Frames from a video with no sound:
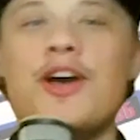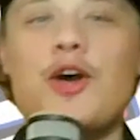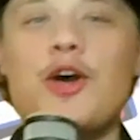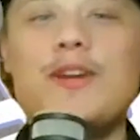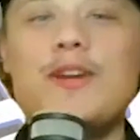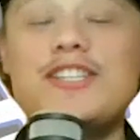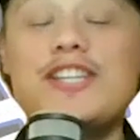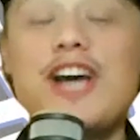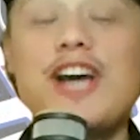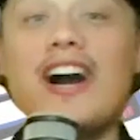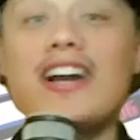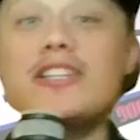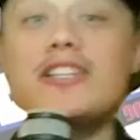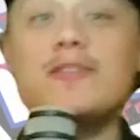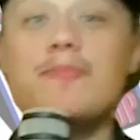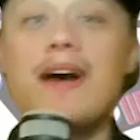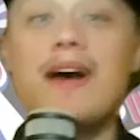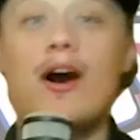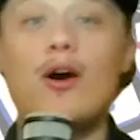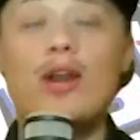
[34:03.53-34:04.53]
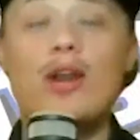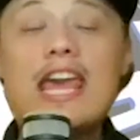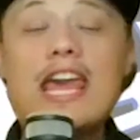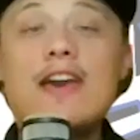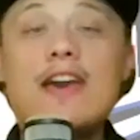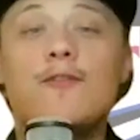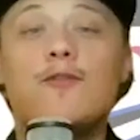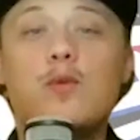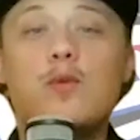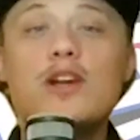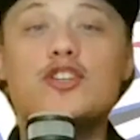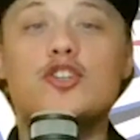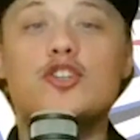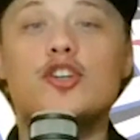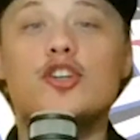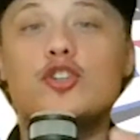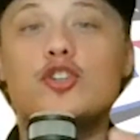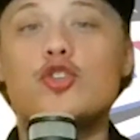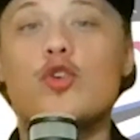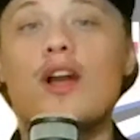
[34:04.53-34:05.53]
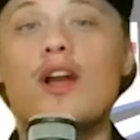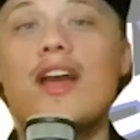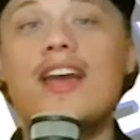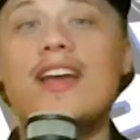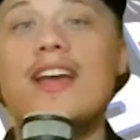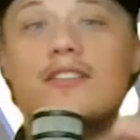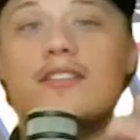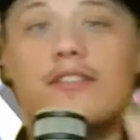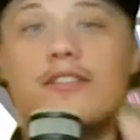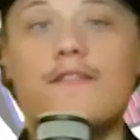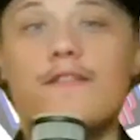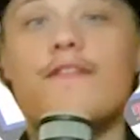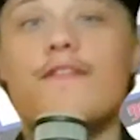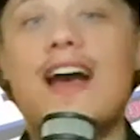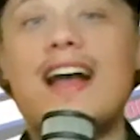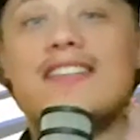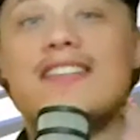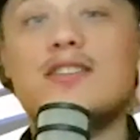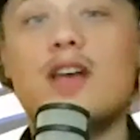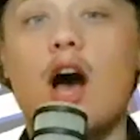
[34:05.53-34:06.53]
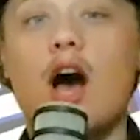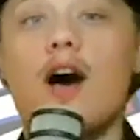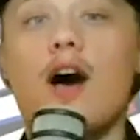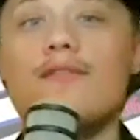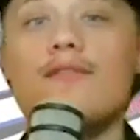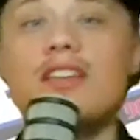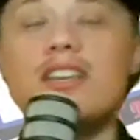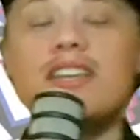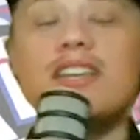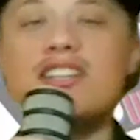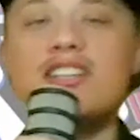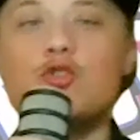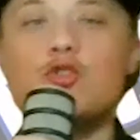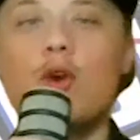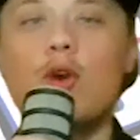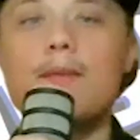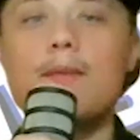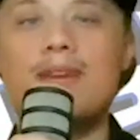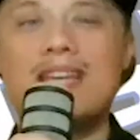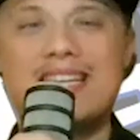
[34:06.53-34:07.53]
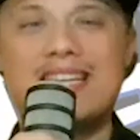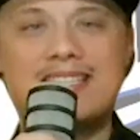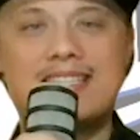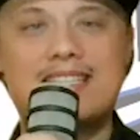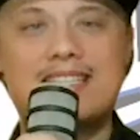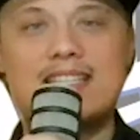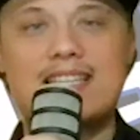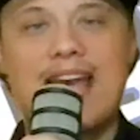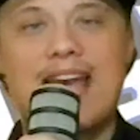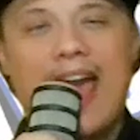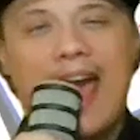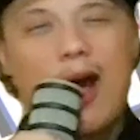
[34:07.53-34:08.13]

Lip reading: We talked about if we should trade the vets of the Detroit Pistons,